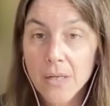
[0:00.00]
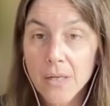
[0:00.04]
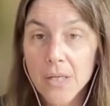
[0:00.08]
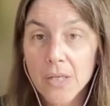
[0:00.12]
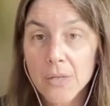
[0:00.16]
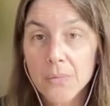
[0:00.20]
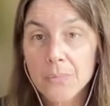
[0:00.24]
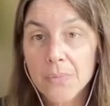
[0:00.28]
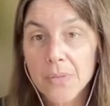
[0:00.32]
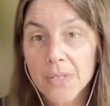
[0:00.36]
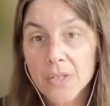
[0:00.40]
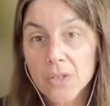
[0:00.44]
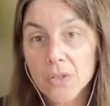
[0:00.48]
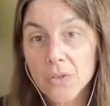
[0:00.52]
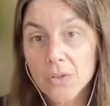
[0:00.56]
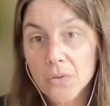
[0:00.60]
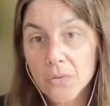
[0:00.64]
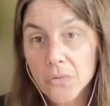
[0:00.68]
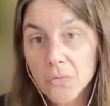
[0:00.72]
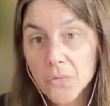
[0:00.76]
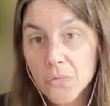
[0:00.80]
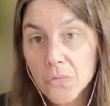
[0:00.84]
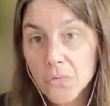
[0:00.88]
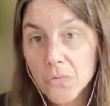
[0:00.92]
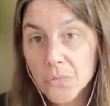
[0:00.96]
but
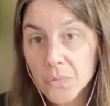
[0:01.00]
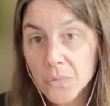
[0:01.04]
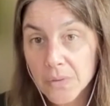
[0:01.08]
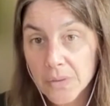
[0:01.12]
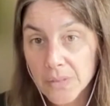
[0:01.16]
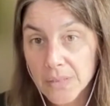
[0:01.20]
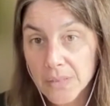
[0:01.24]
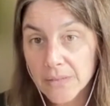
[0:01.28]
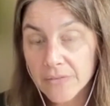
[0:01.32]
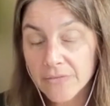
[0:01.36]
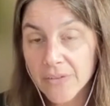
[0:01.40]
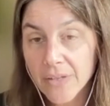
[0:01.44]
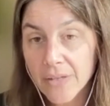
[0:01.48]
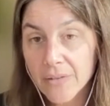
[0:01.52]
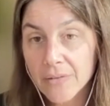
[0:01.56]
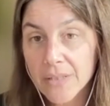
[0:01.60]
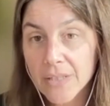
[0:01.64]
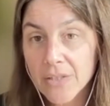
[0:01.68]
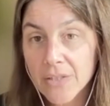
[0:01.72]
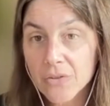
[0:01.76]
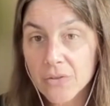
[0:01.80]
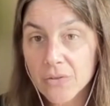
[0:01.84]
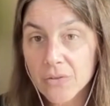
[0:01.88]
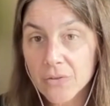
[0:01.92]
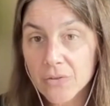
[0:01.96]
usually
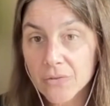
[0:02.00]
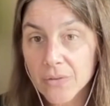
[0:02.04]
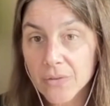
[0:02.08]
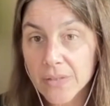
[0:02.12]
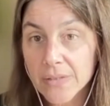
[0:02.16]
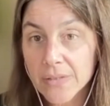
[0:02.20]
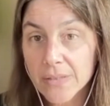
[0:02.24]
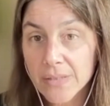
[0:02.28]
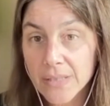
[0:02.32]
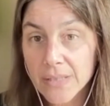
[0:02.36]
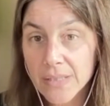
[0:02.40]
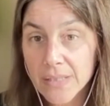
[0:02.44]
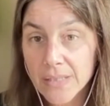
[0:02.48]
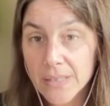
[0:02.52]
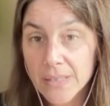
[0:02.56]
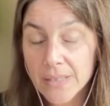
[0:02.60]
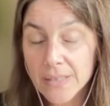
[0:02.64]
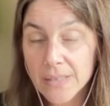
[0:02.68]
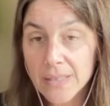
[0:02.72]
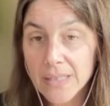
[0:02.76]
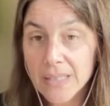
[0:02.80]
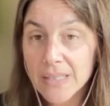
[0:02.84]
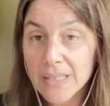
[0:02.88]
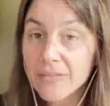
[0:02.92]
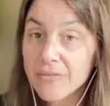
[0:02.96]
foundation
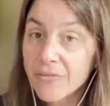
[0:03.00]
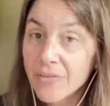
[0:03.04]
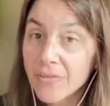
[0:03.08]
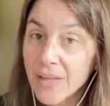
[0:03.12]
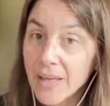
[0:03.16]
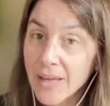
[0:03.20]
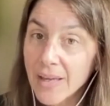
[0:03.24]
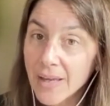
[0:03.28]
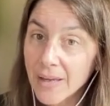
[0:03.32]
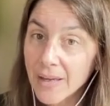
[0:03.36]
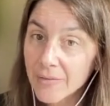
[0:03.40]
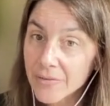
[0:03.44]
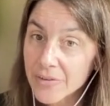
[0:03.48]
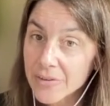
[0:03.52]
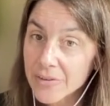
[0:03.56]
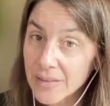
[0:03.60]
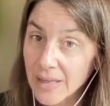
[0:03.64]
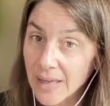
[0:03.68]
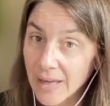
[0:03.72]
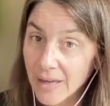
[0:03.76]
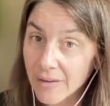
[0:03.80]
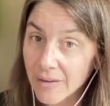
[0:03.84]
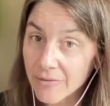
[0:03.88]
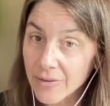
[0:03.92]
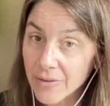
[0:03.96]
trustees, if they have
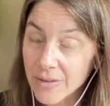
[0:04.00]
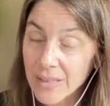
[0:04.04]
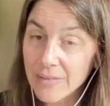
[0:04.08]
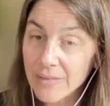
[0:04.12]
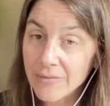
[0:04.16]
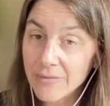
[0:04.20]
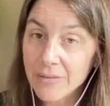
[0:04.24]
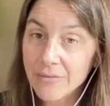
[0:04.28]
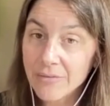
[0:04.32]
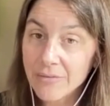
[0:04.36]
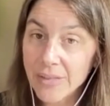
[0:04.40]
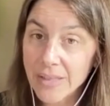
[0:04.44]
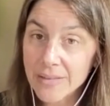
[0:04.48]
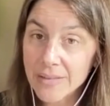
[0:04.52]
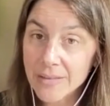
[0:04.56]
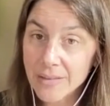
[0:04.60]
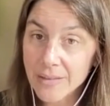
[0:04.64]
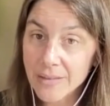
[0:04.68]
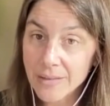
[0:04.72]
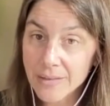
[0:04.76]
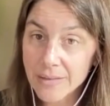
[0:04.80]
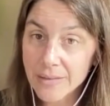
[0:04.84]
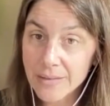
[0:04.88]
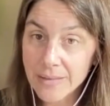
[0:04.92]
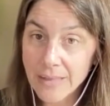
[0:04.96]
staff and they've invested
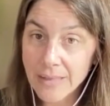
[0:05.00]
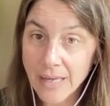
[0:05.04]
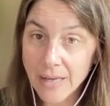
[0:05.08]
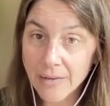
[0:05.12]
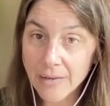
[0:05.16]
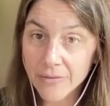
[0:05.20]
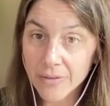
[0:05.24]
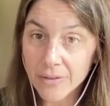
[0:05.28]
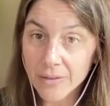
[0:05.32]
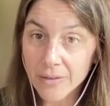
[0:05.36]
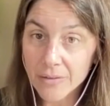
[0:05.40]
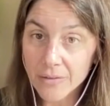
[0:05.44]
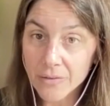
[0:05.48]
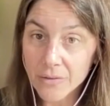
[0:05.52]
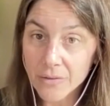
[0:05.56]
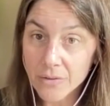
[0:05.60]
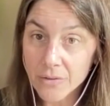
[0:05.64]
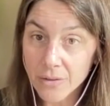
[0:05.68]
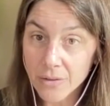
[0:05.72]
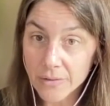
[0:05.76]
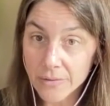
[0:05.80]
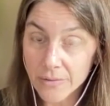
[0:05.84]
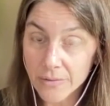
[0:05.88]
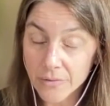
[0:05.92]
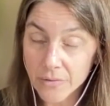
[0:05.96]
in staff and
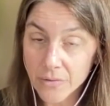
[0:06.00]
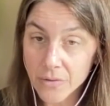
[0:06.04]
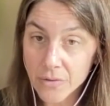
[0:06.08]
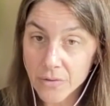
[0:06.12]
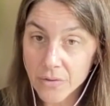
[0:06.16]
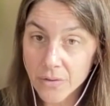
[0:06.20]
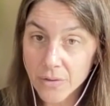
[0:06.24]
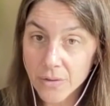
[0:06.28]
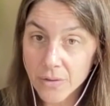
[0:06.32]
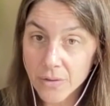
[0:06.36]
consultants,